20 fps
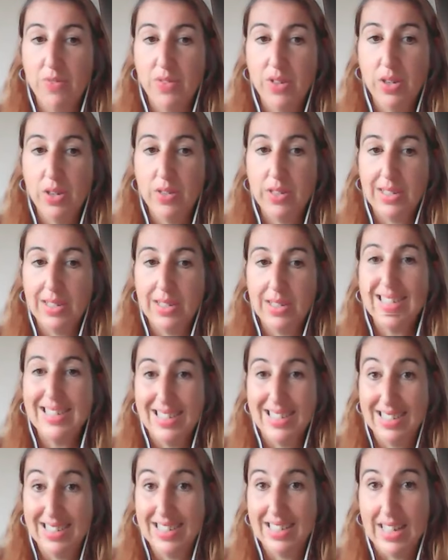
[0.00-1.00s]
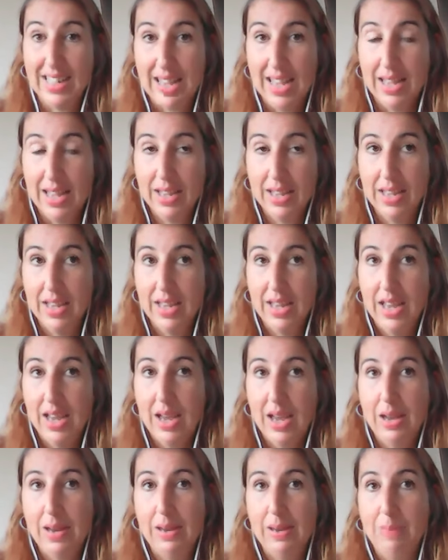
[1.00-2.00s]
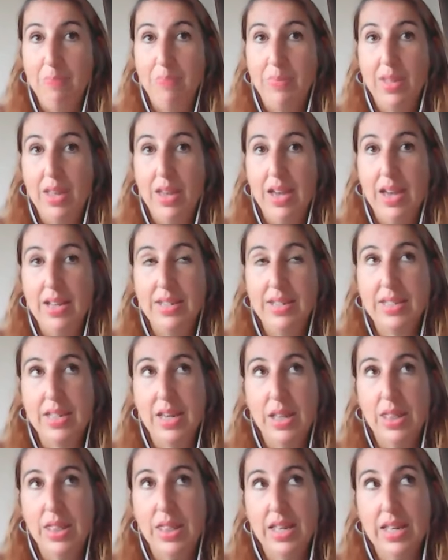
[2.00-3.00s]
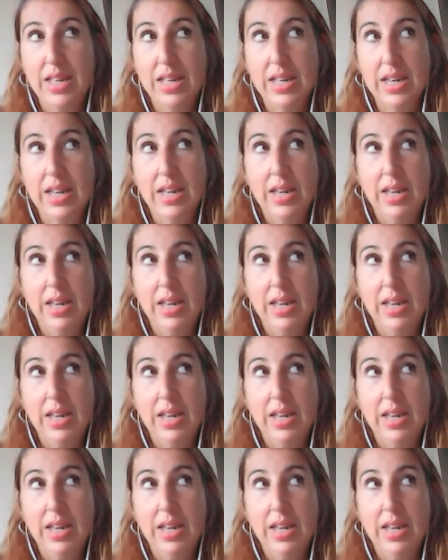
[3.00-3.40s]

for you to listen to that. Um and I think,